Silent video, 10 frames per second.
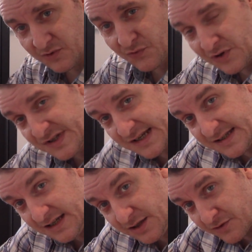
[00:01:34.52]
for a
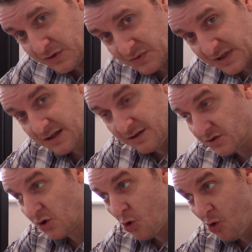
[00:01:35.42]
16-year-old, it's going to
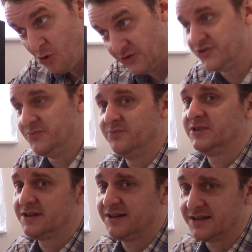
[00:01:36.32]
look awesome. He's
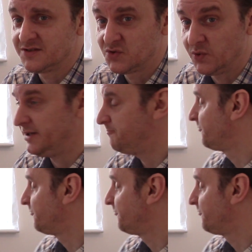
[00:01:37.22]
going to think it's sweet.